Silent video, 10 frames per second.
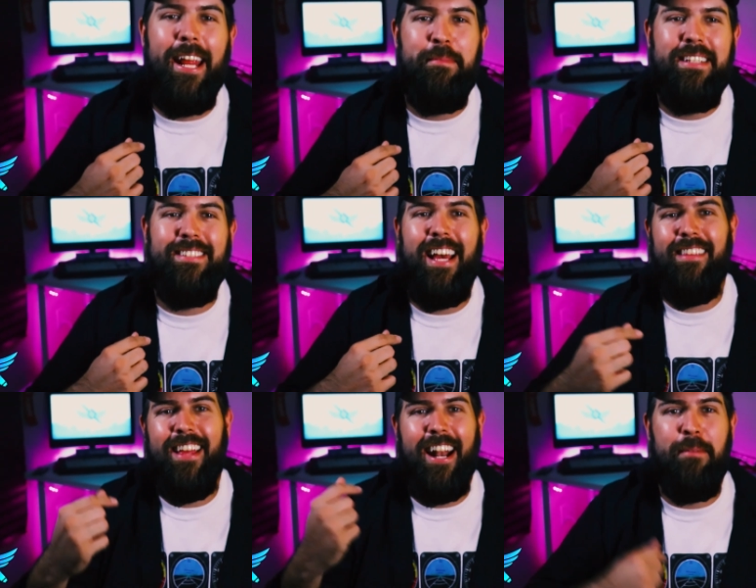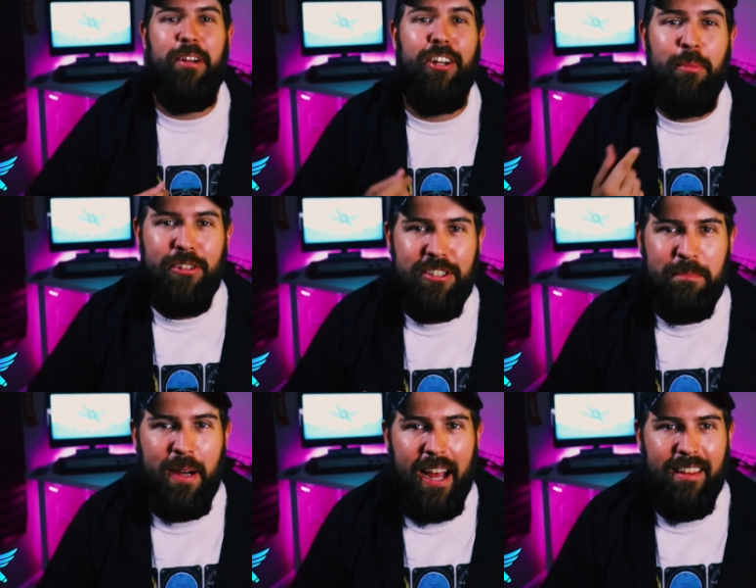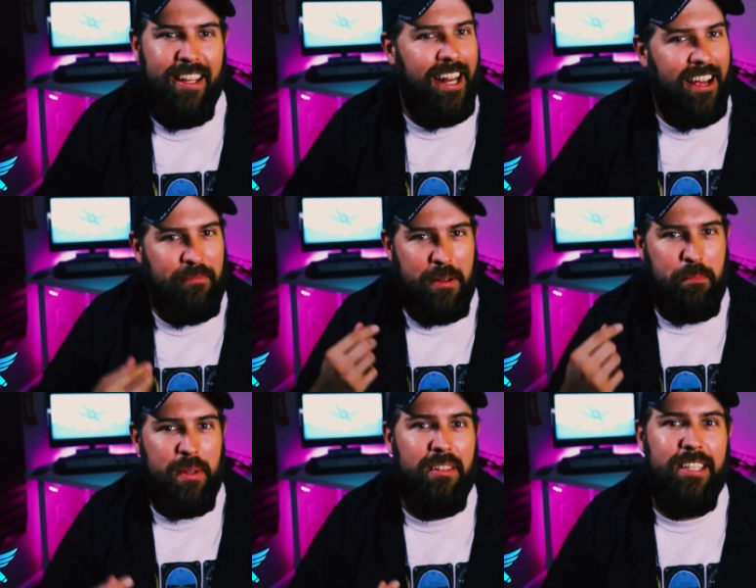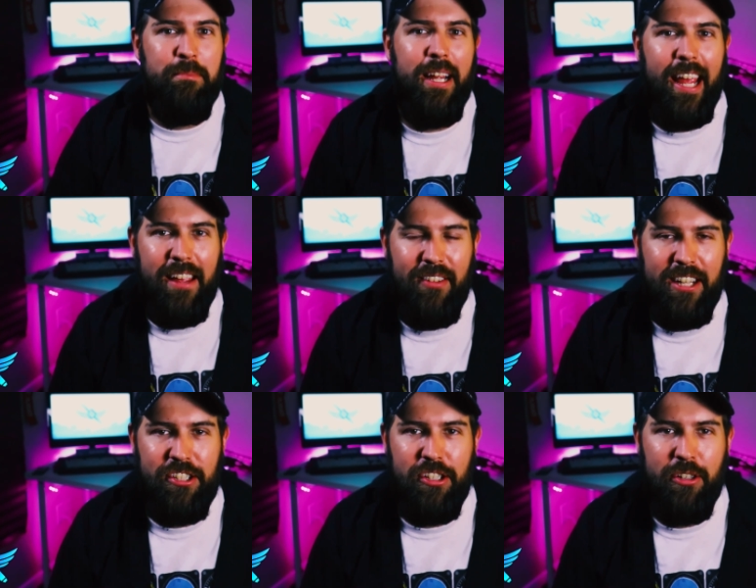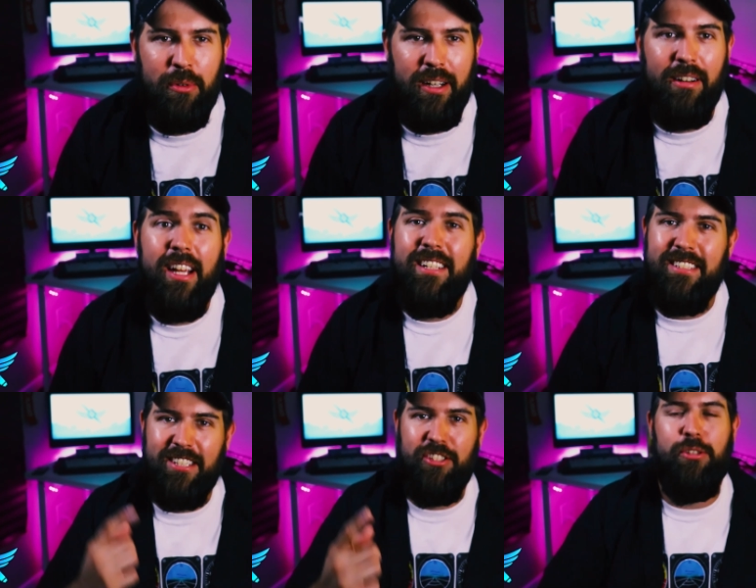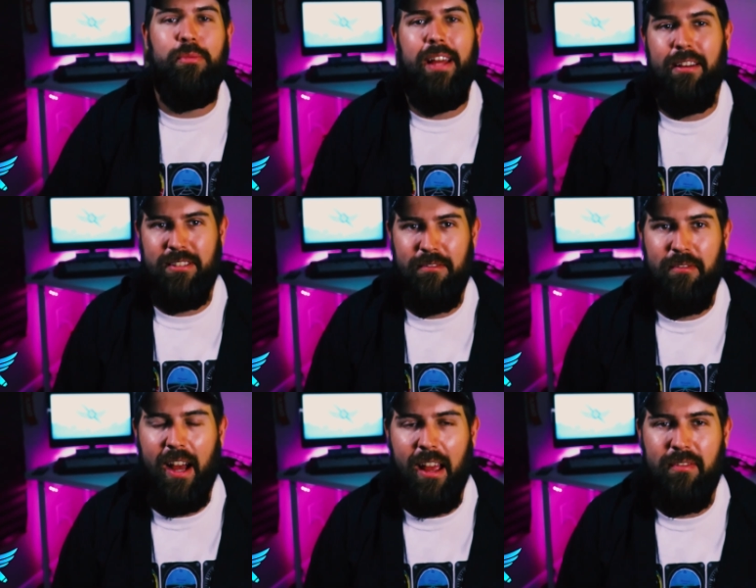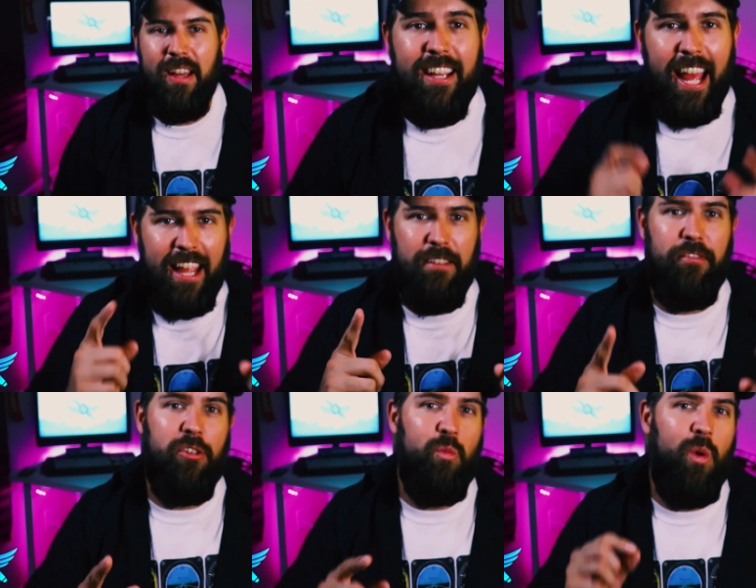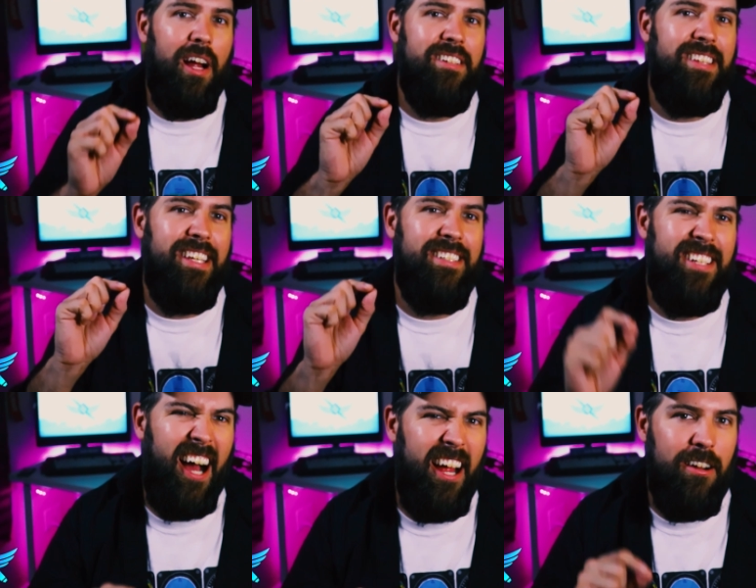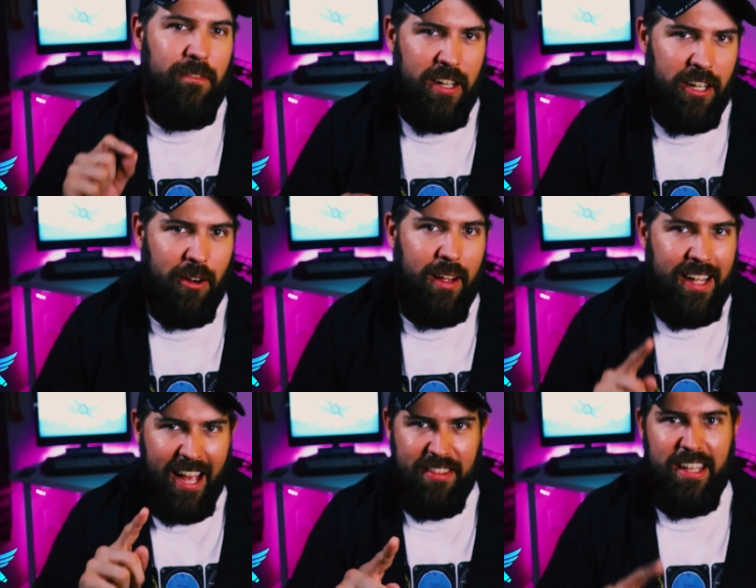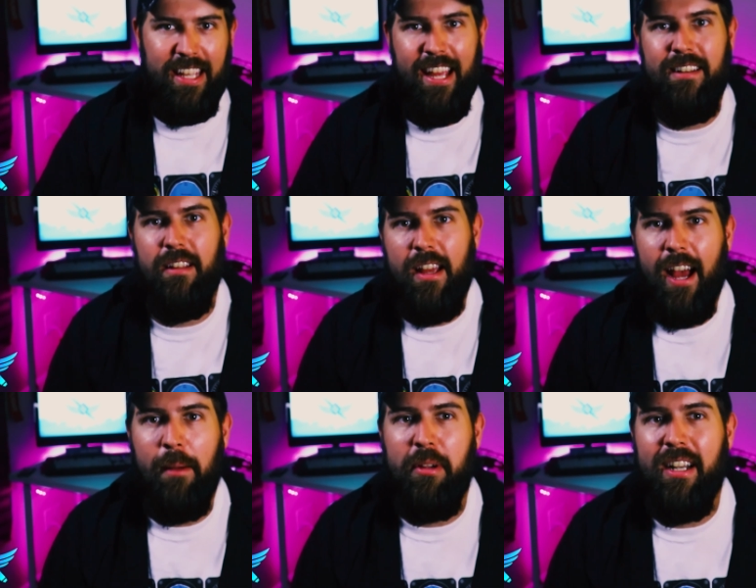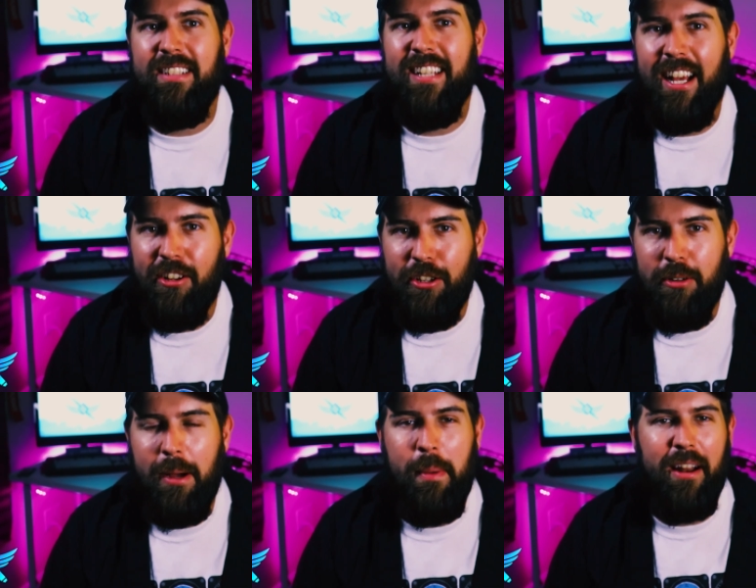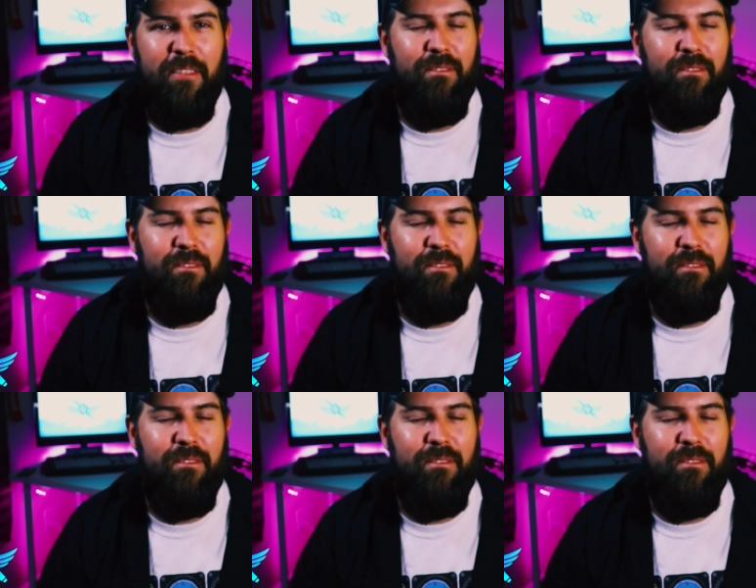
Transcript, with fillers: name is Seth and I'm a commercial pilot and I've been building my aviation career since 2005. Hey, if you watch the entire video, at the end, I'm going to tell you about a